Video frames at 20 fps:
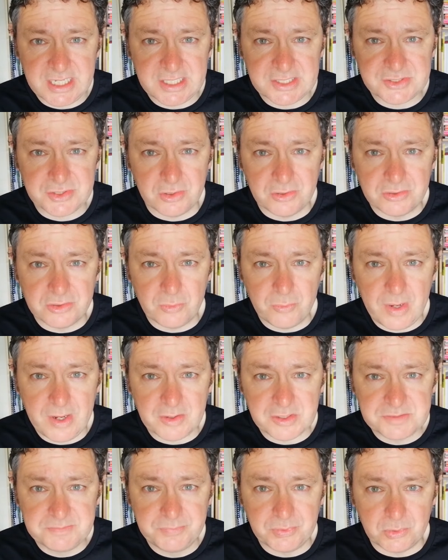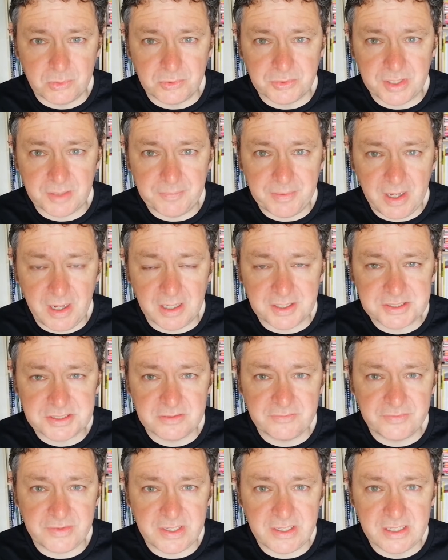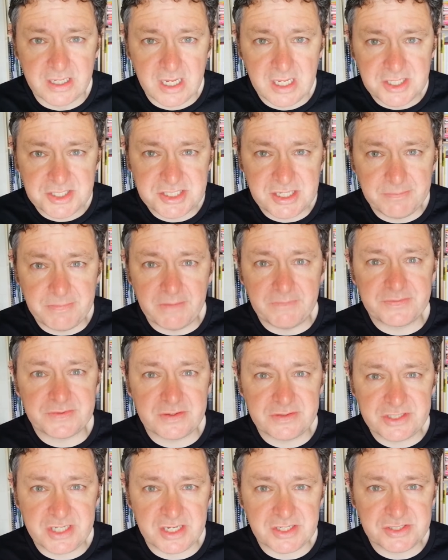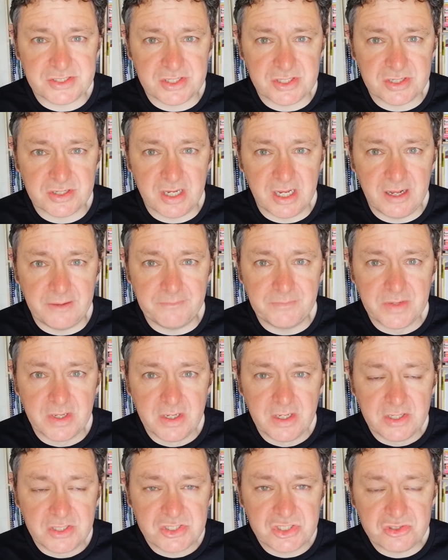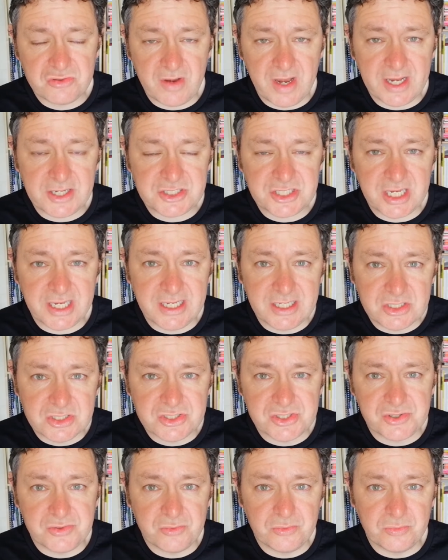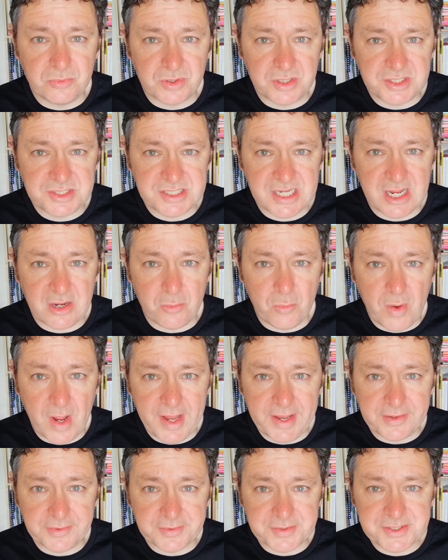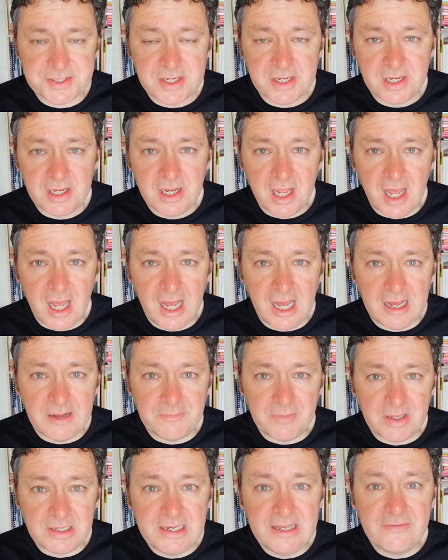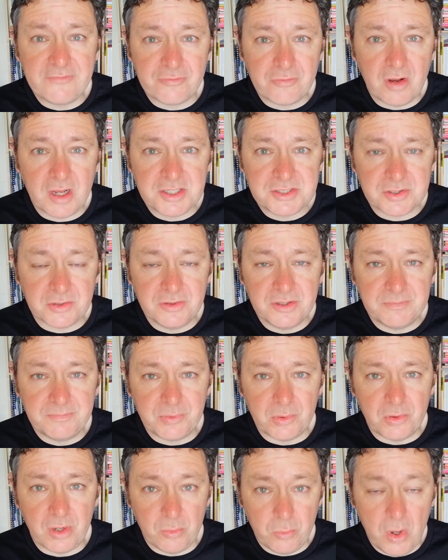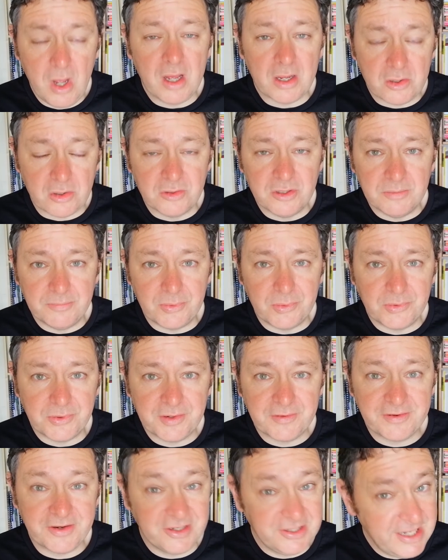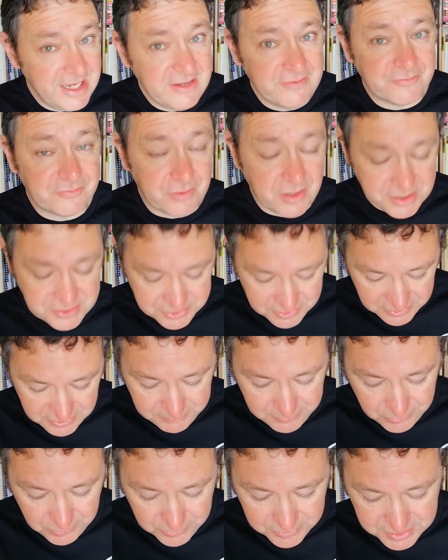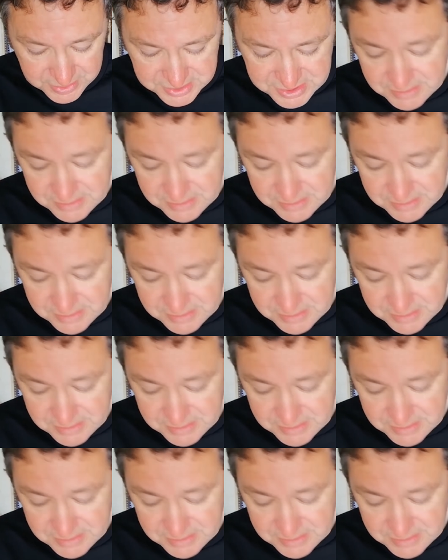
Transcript: It's on the Welsh border. Part of the suburbs of Chester stretch into what is now Wales. I live right on the border. I work on the border, and I live right on the border.